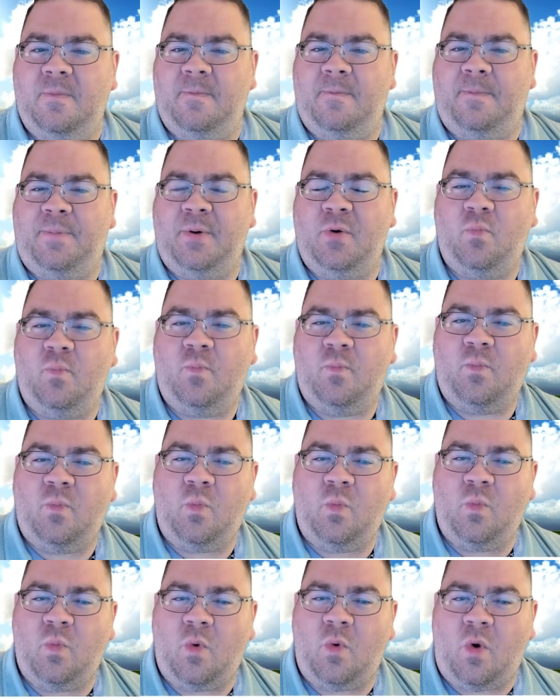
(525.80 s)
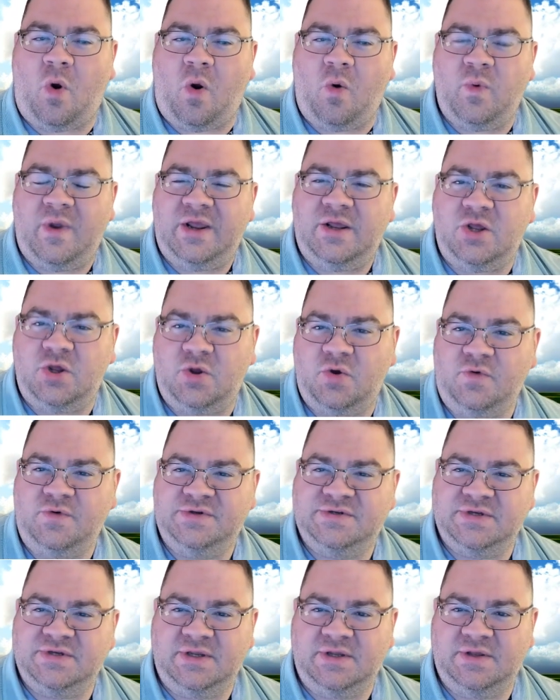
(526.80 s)
but are we
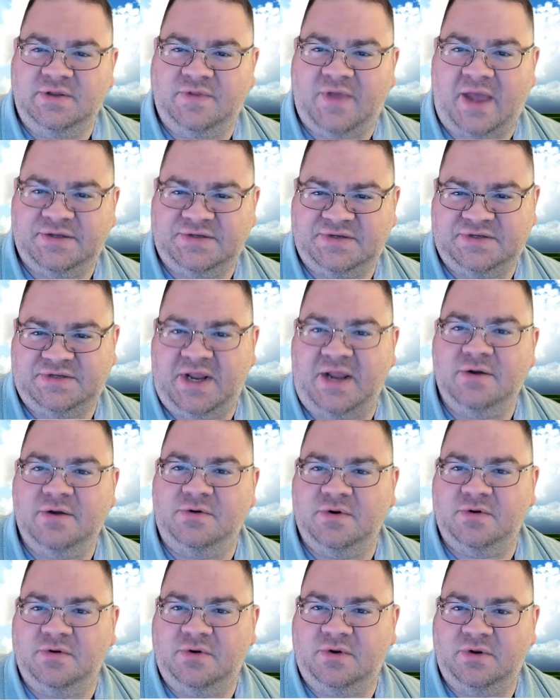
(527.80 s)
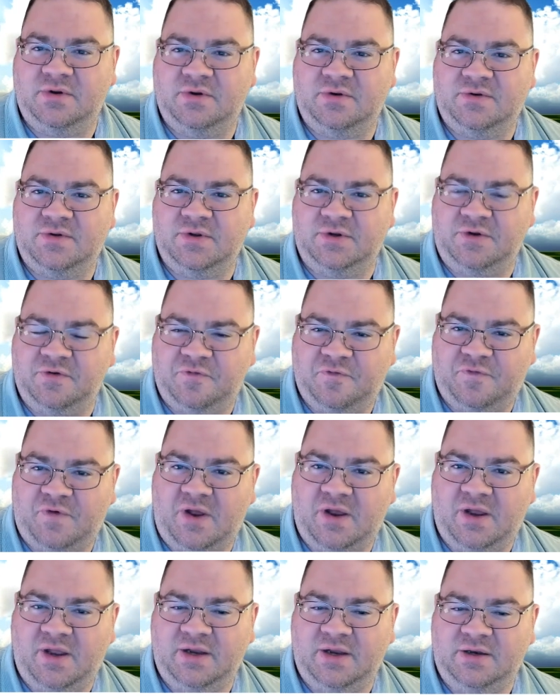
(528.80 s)
using that standard to
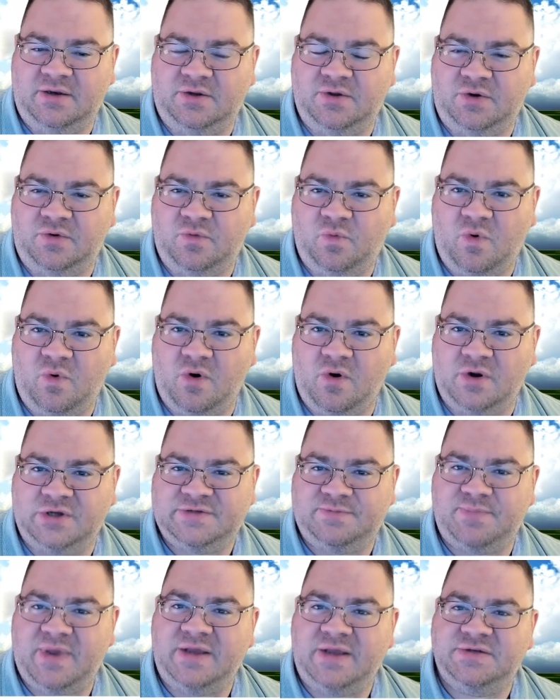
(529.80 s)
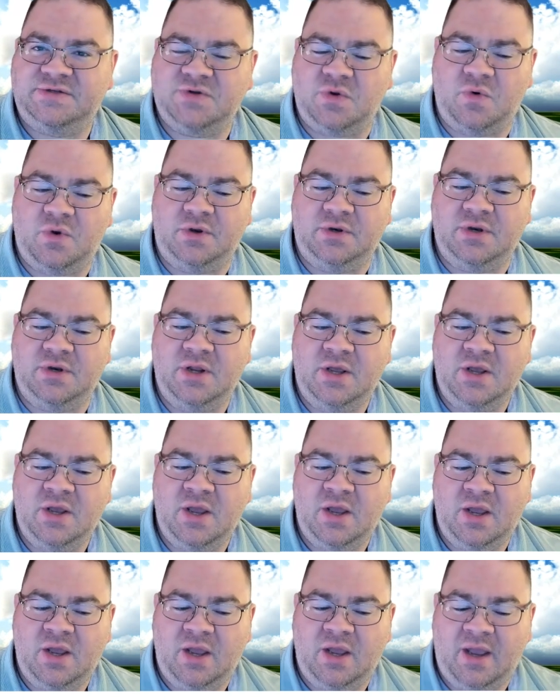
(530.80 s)
define good works based on
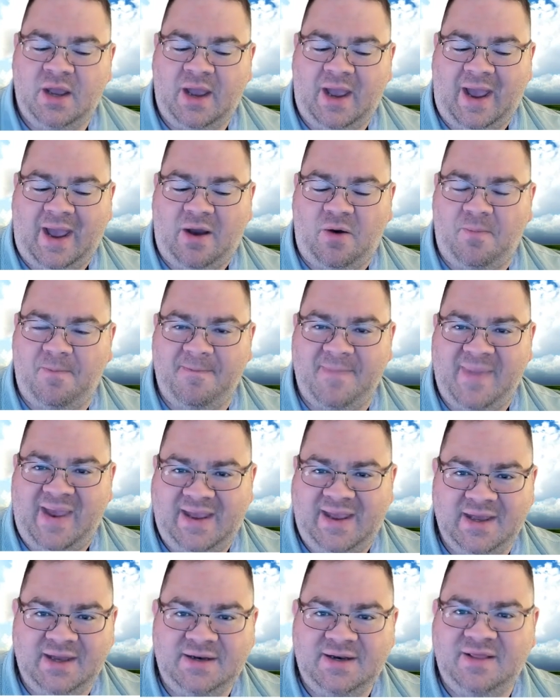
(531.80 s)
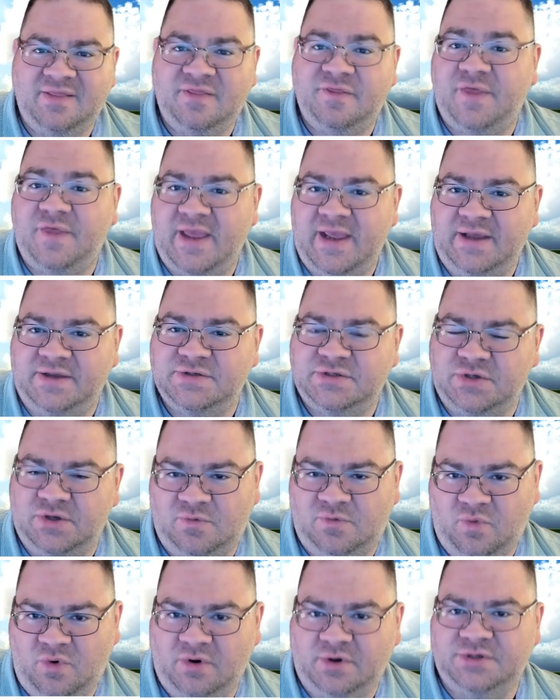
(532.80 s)
how man thinks
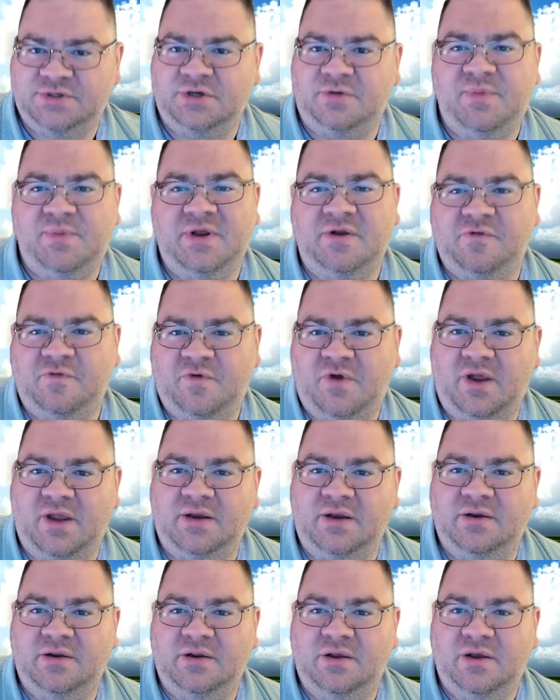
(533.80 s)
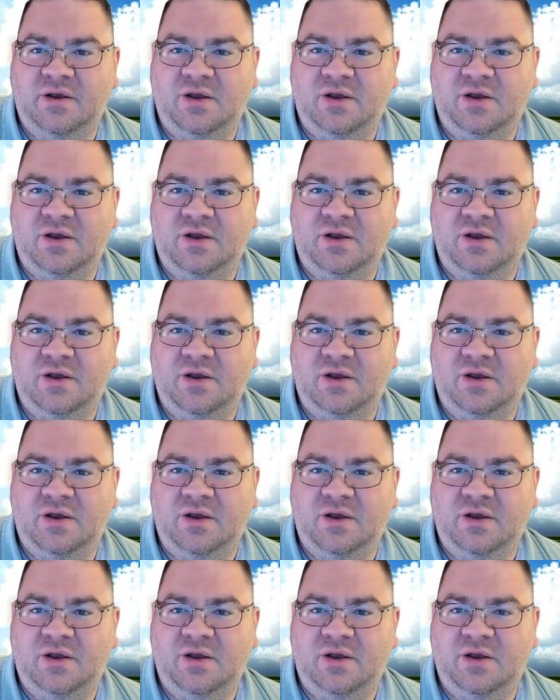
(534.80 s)
good works should be defined?